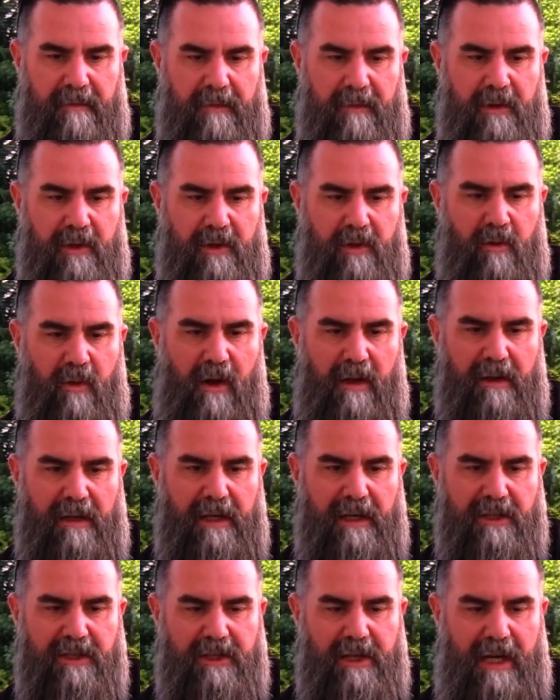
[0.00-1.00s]
your
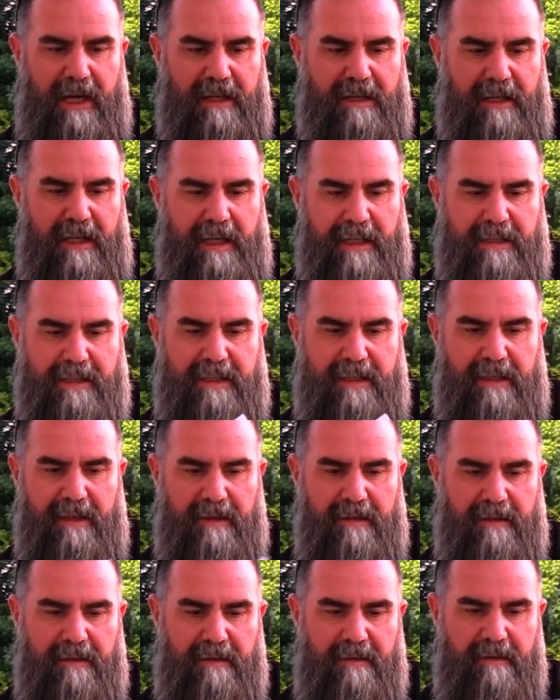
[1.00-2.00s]
quality checklist,
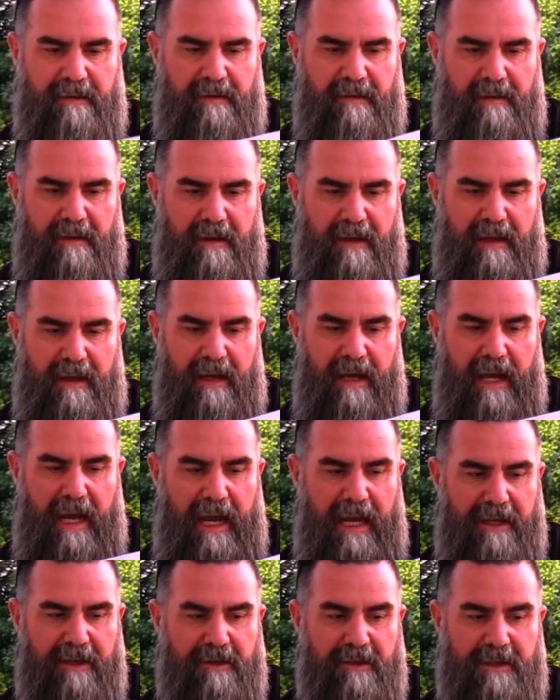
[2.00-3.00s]

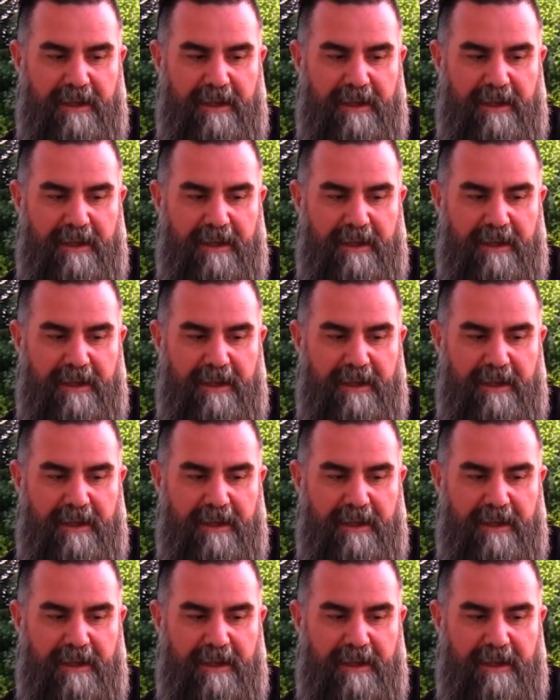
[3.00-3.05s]
and your